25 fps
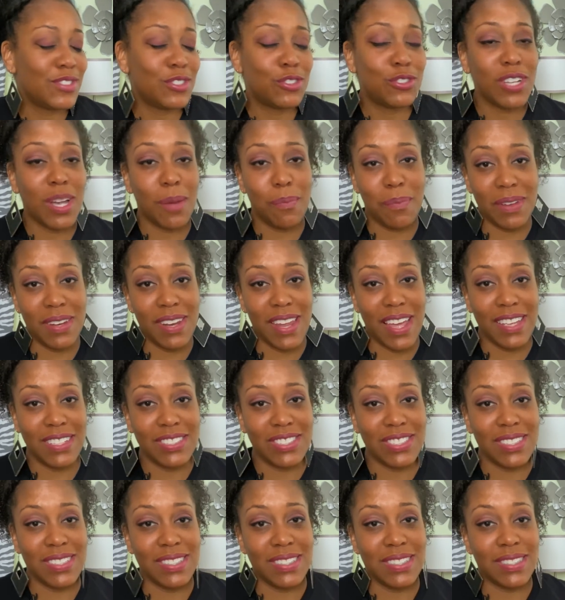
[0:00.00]

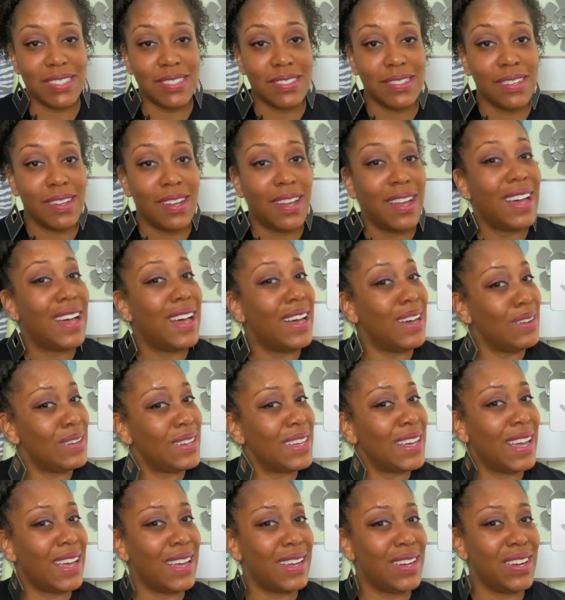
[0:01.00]
trepidatious,
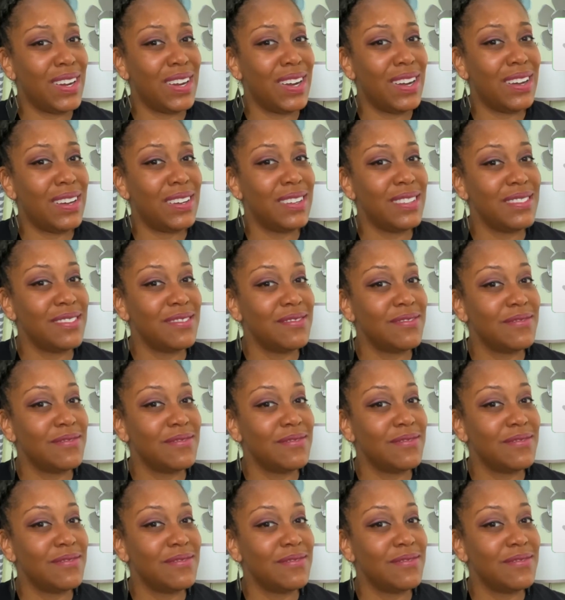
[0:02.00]
okay, girl.